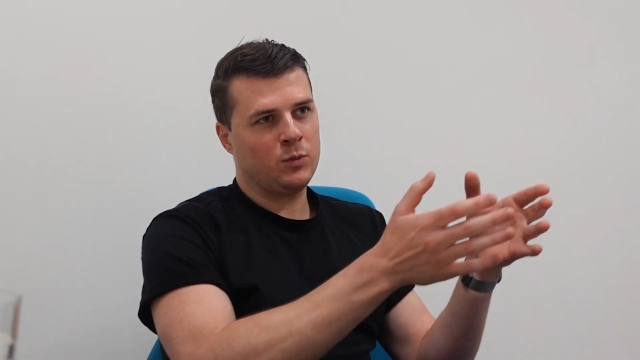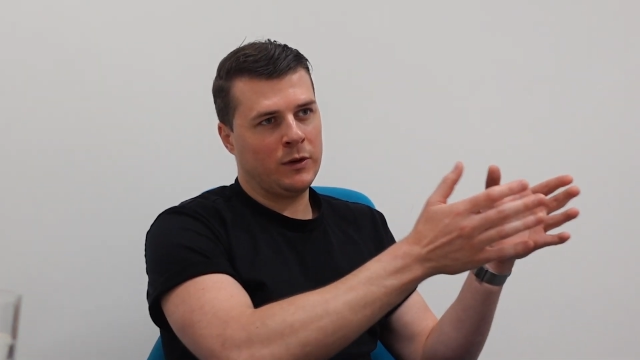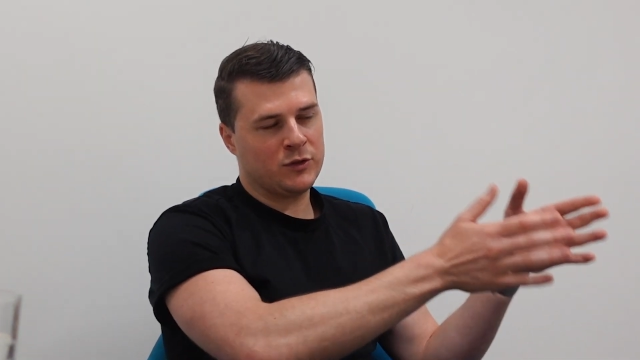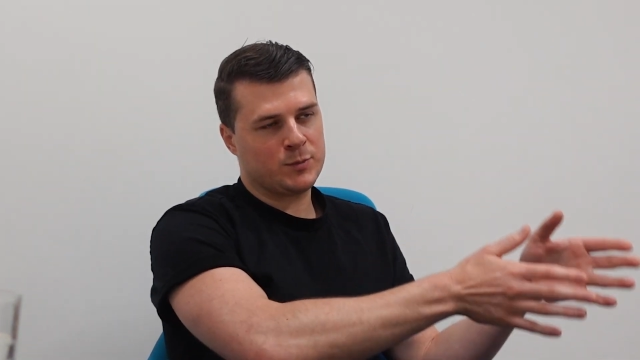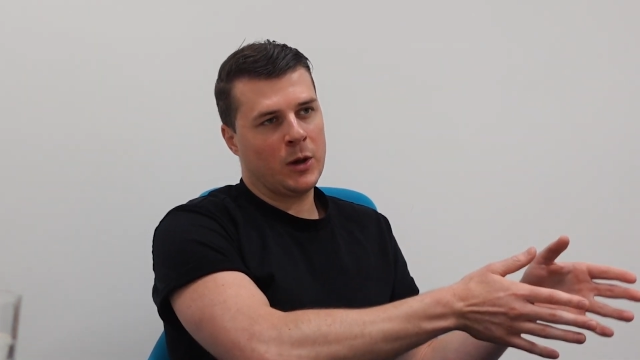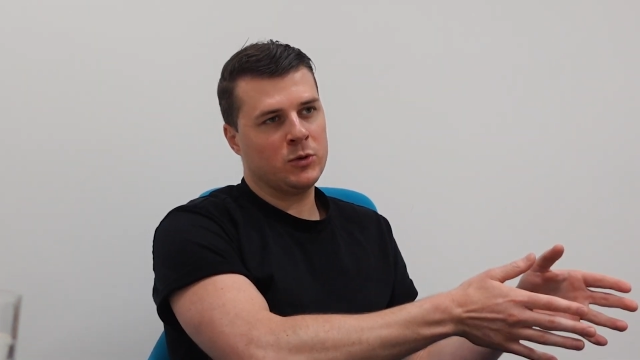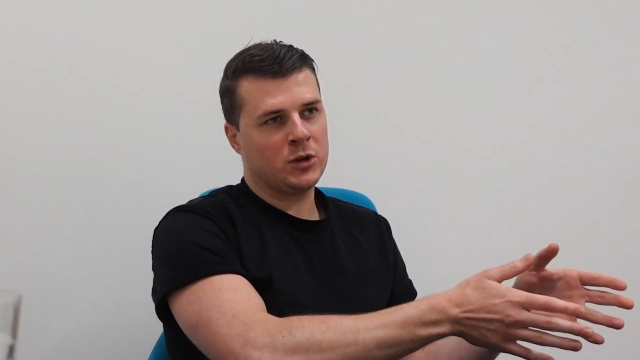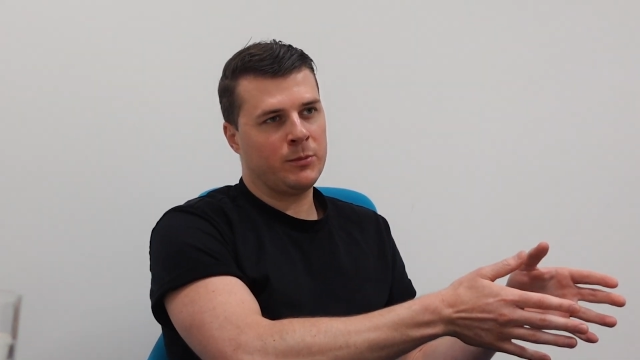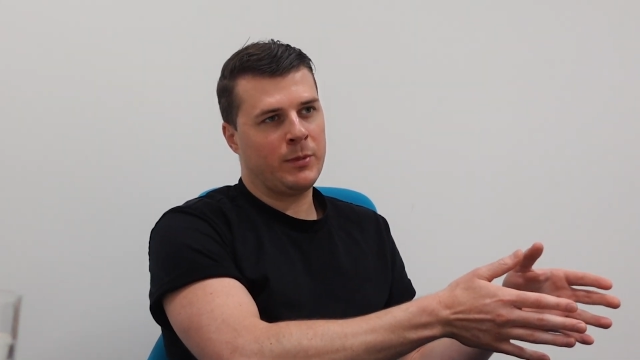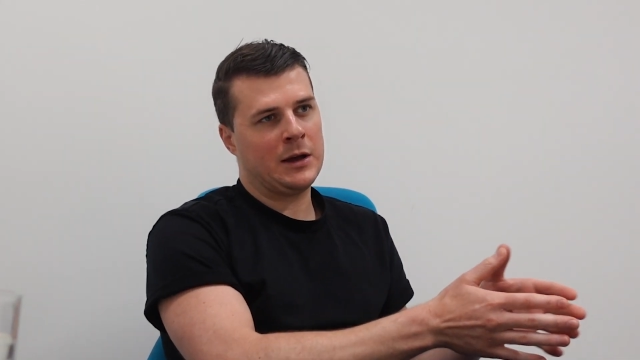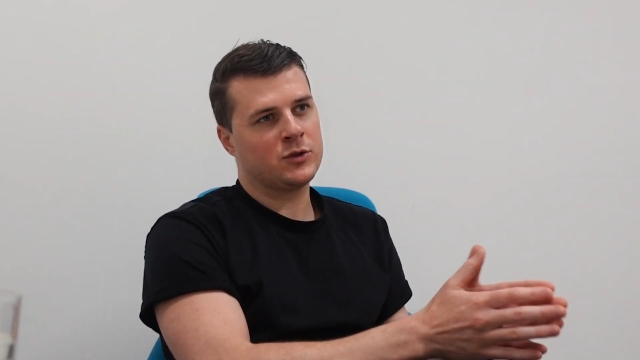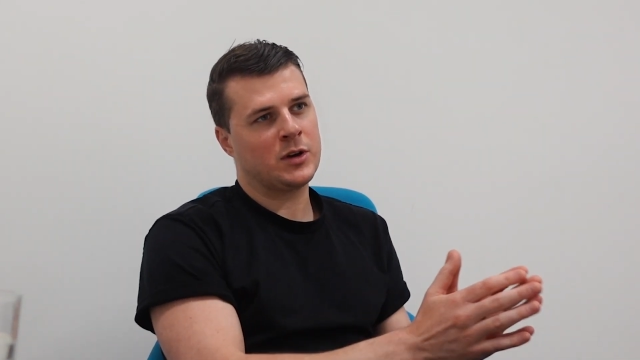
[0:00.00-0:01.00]
We've spoken
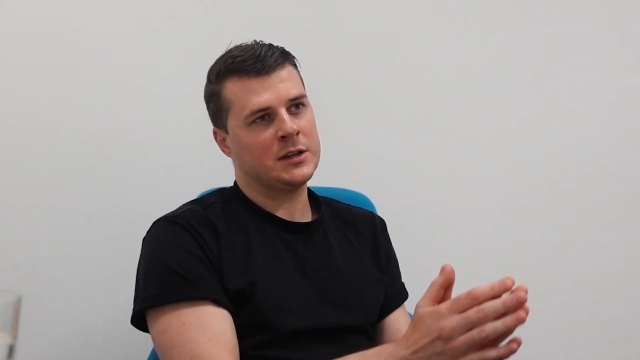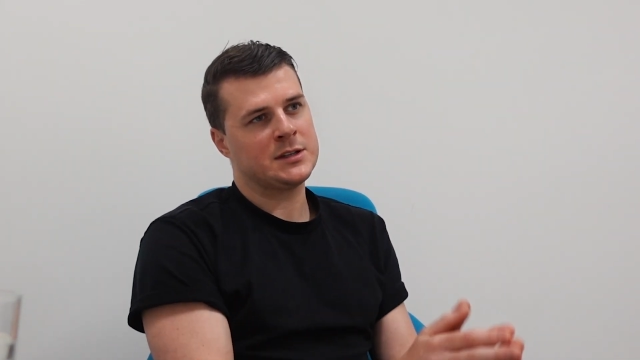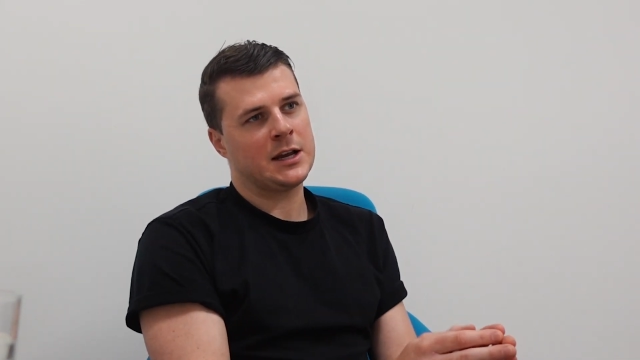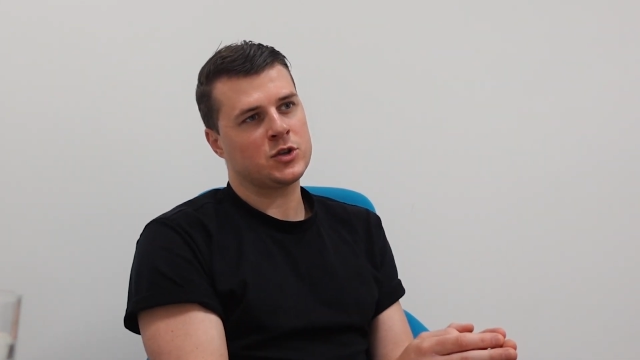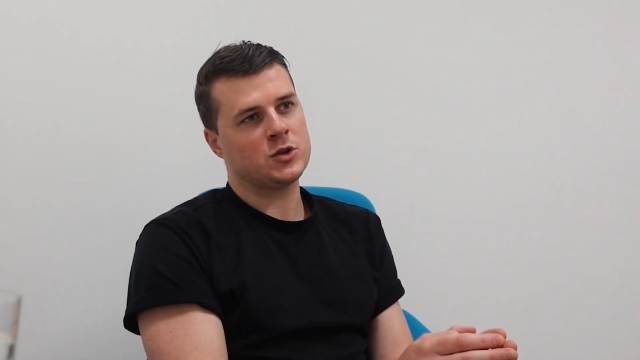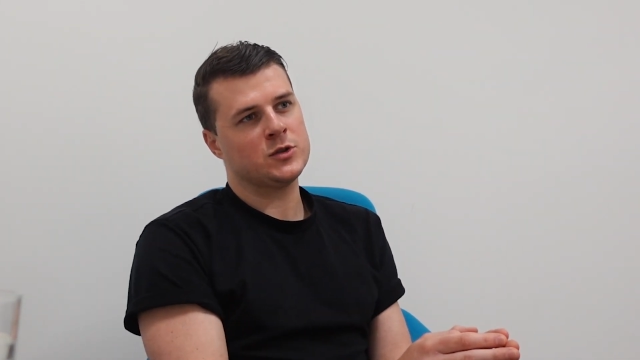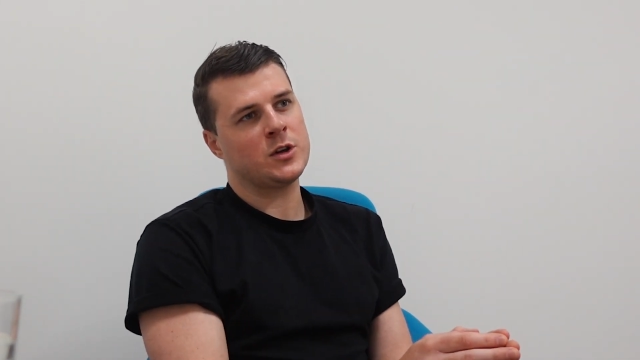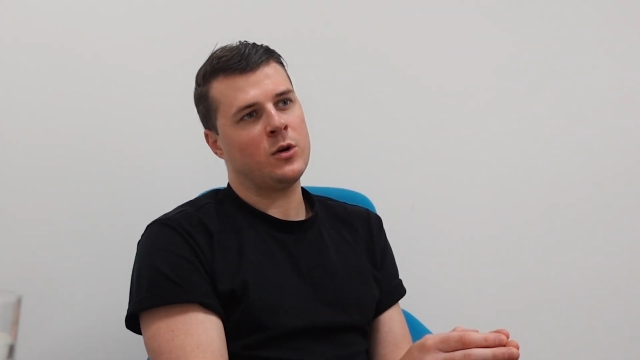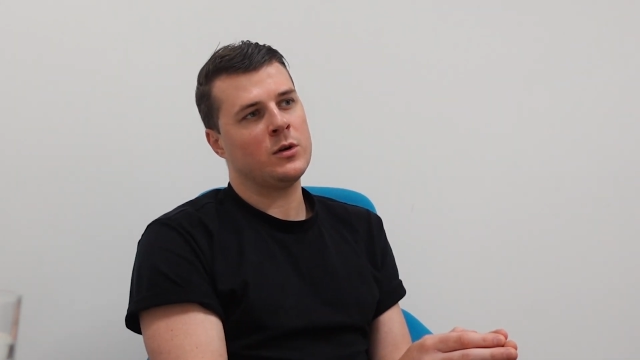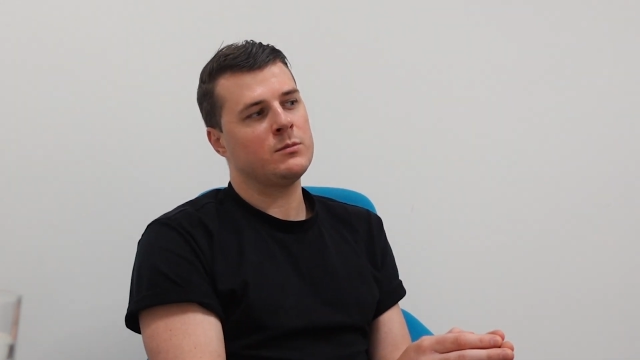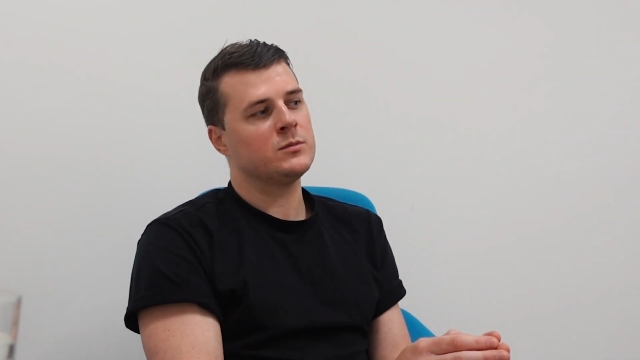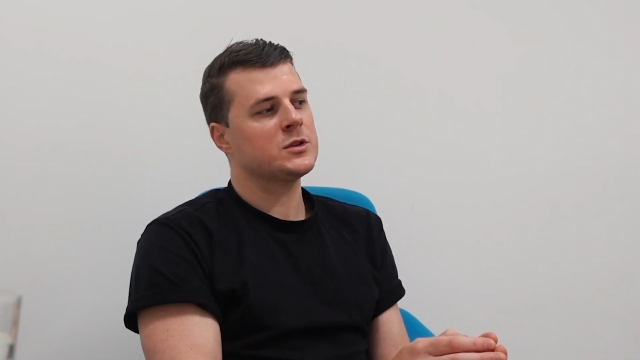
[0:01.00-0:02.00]
about transaction
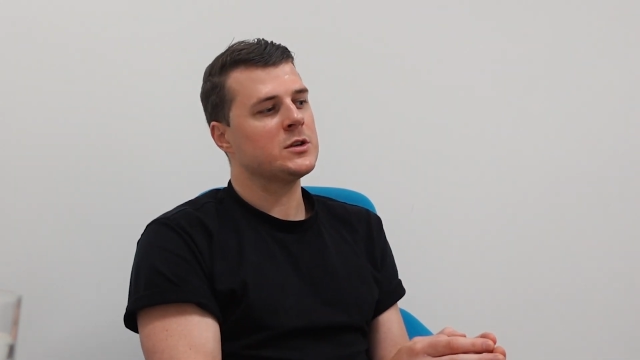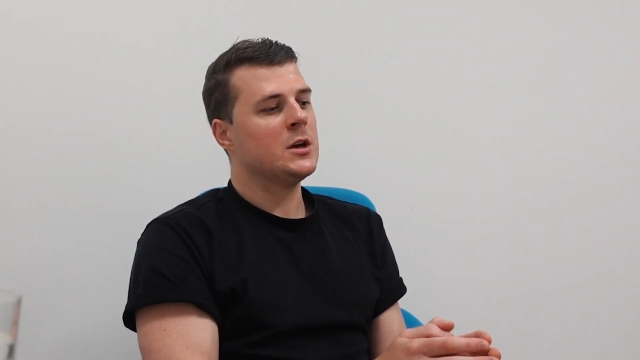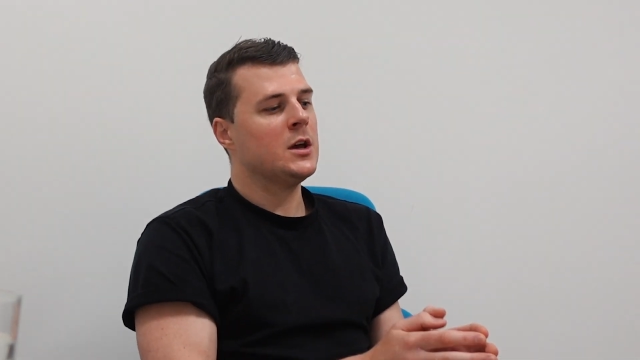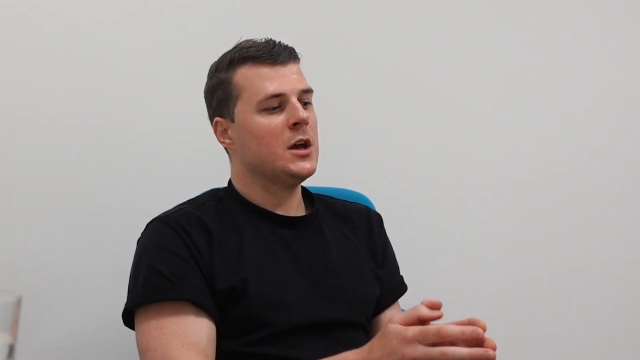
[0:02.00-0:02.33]
times.